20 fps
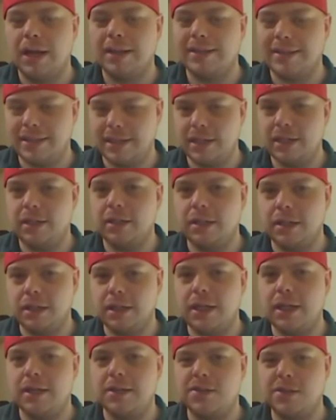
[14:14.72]
At the end of the
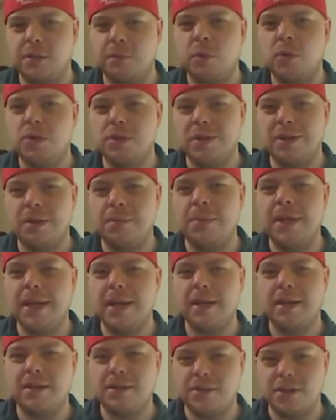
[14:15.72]
day, someone's going to
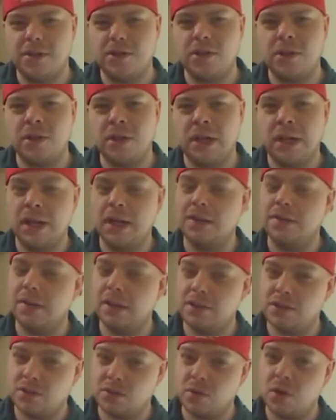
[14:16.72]
make a decision
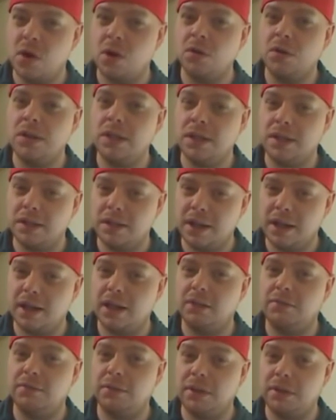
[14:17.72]
that strongly and
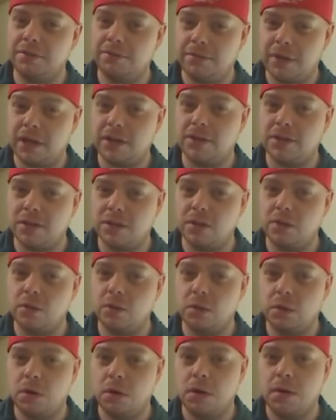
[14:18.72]
negatively affects you.
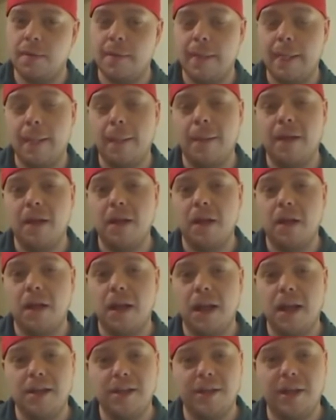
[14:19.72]

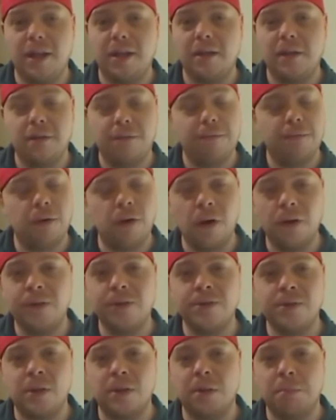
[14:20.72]
And yet, for
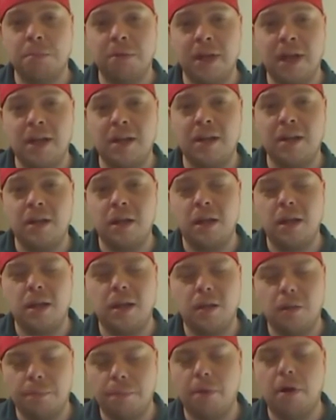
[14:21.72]
others on the planet,
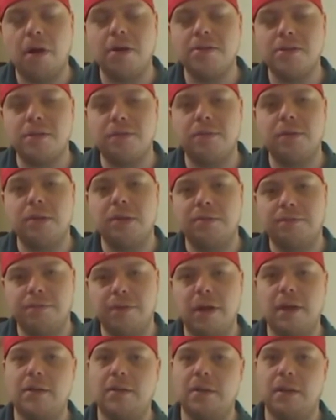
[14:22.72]
it'll positively
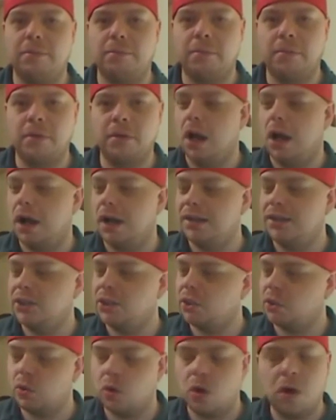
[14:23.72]
affect them. I
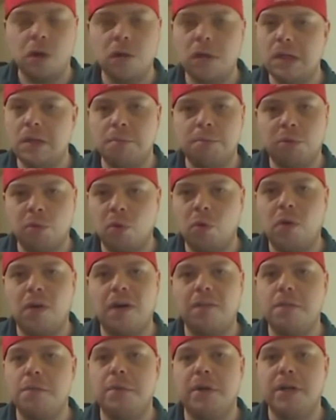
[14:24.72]
strongly implore
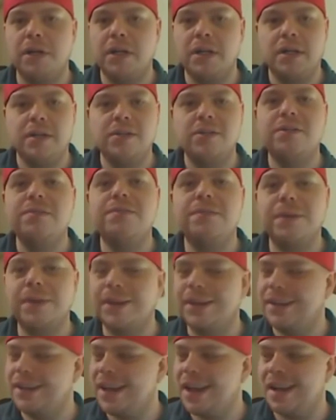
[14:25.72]
everybody
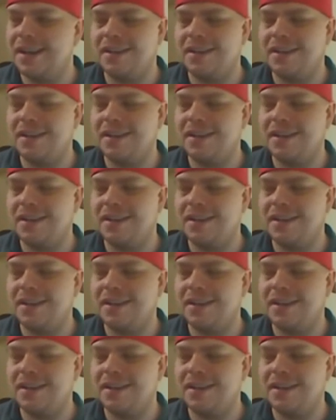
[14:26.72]
to